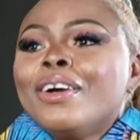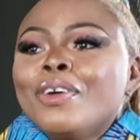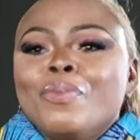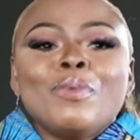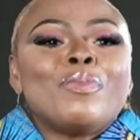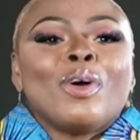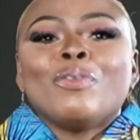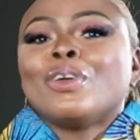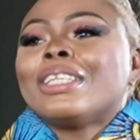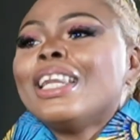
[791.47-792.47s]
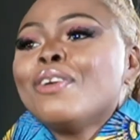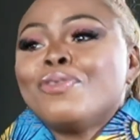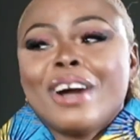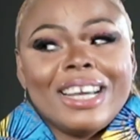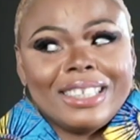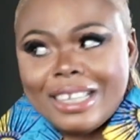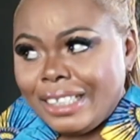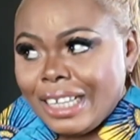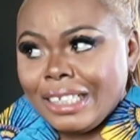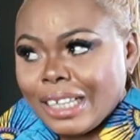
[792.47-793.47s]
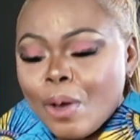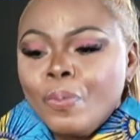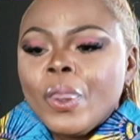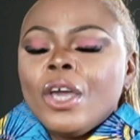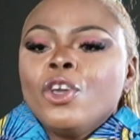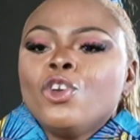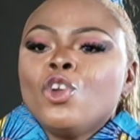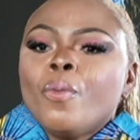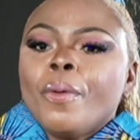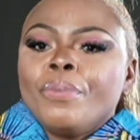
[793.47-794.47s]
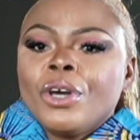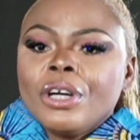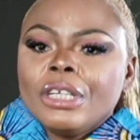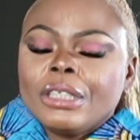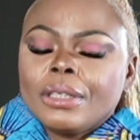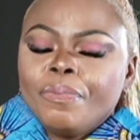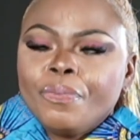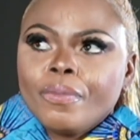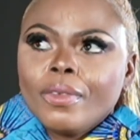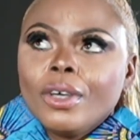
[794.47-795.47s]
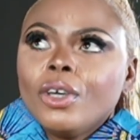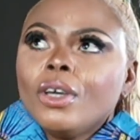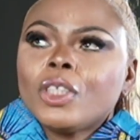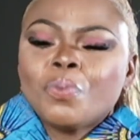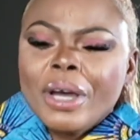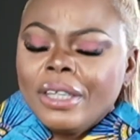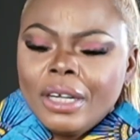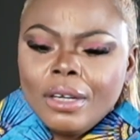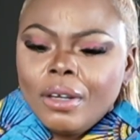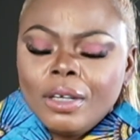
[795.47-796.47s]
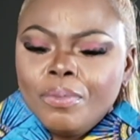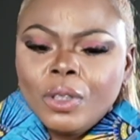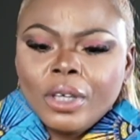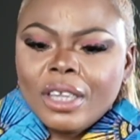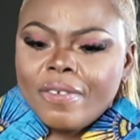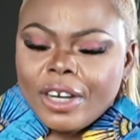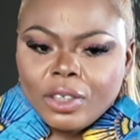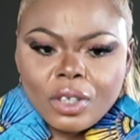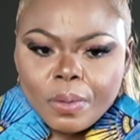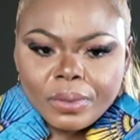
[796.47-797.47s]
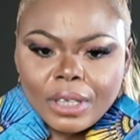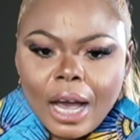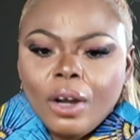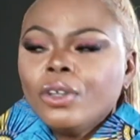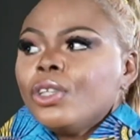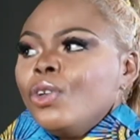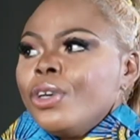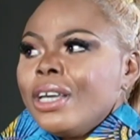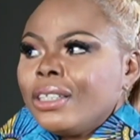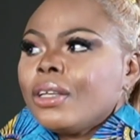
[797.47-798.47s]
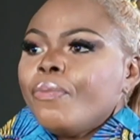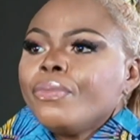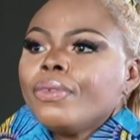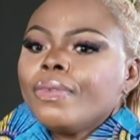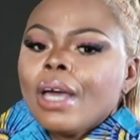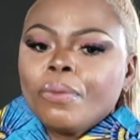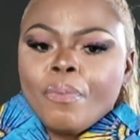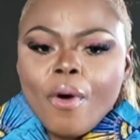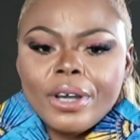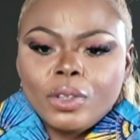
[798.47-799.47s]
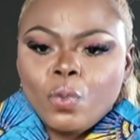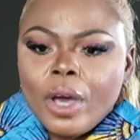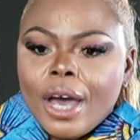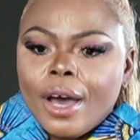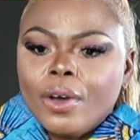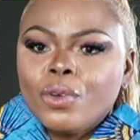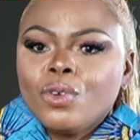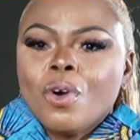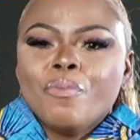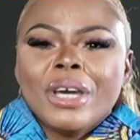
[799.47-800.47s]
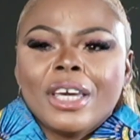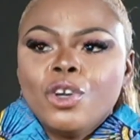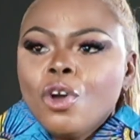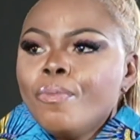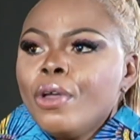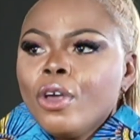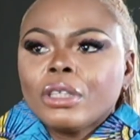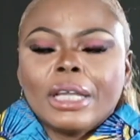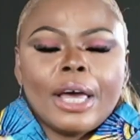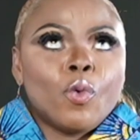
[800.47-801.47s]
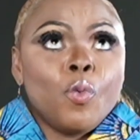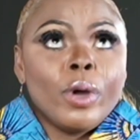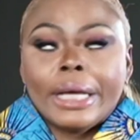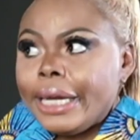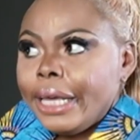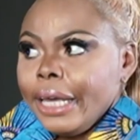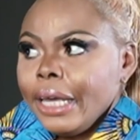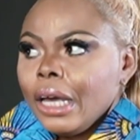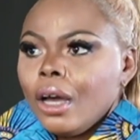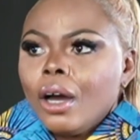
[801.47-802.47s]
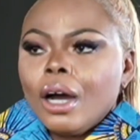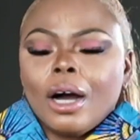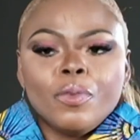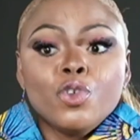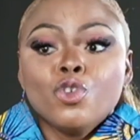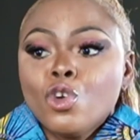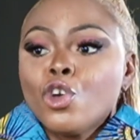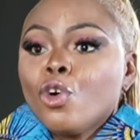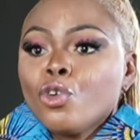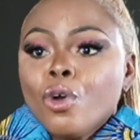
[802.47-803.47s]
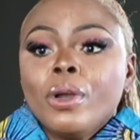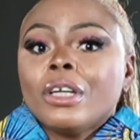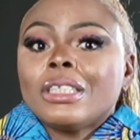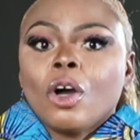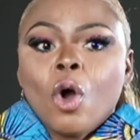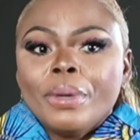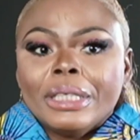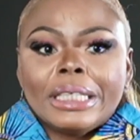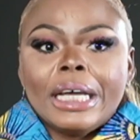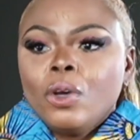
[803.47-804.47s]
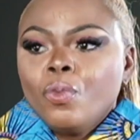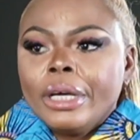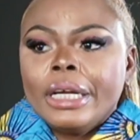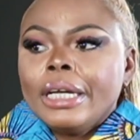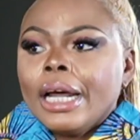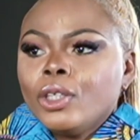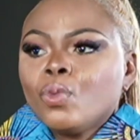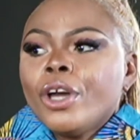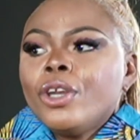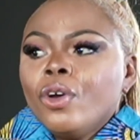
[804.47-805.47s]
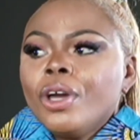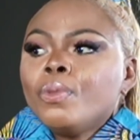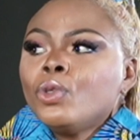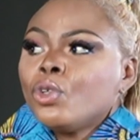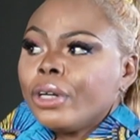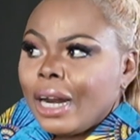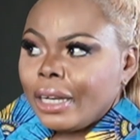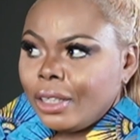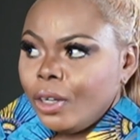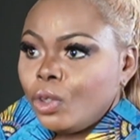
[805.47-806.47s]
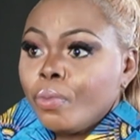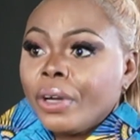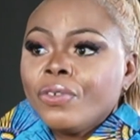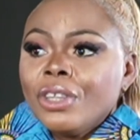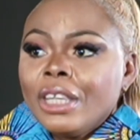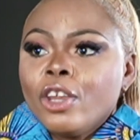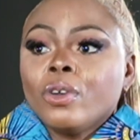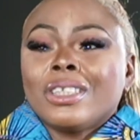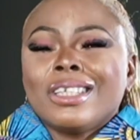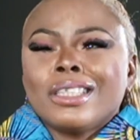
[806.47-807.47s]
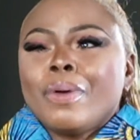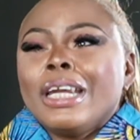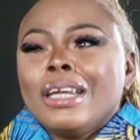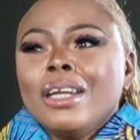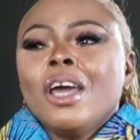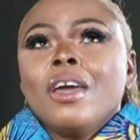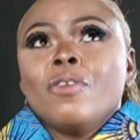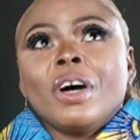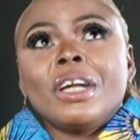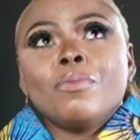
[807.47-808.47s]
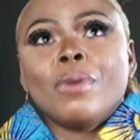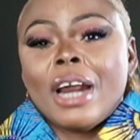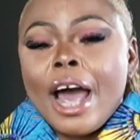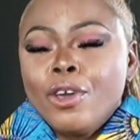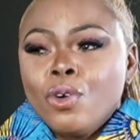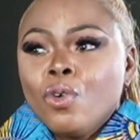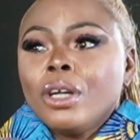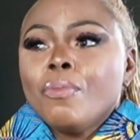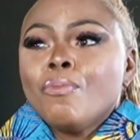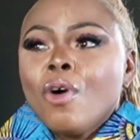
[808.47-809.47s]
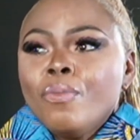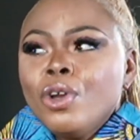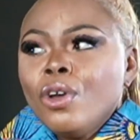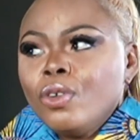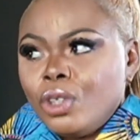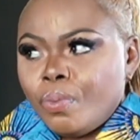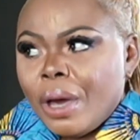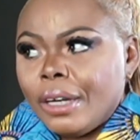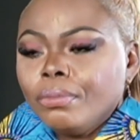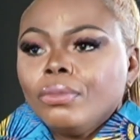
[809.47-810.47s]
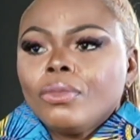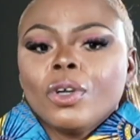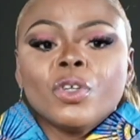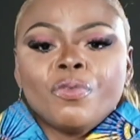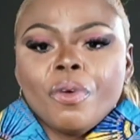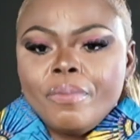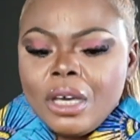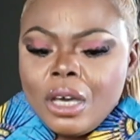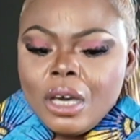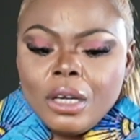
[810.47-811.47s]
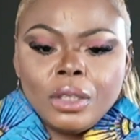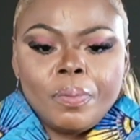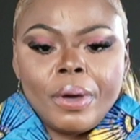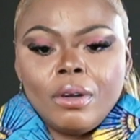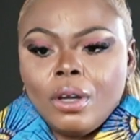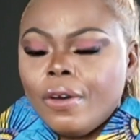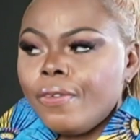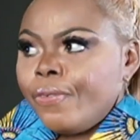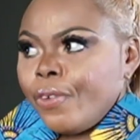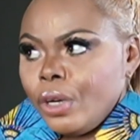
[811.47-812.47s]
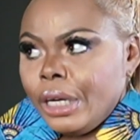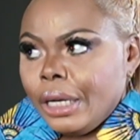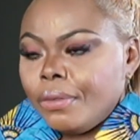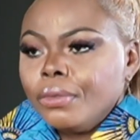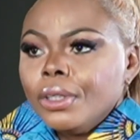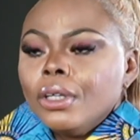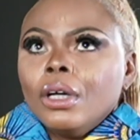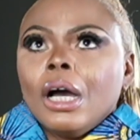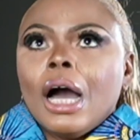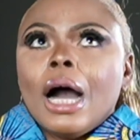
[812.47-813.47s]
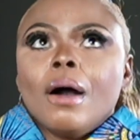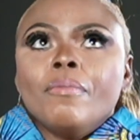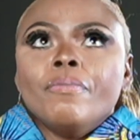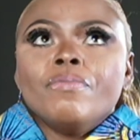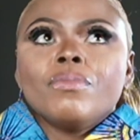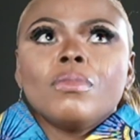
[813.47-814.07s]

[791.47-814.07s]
reaping profits mm. left, right, and center. Mm. You know, but because spending in, in, music never stops, and until you hit that point where you're making your millions like weekly, mm. uh, you know your, your millions are coming daily, weekly. That is when you're able to relax a little. But mm. even then, you're still spending. In fact, the more how you go, the more million you spend. Mm. So for me, it has been funding. Okay. Um,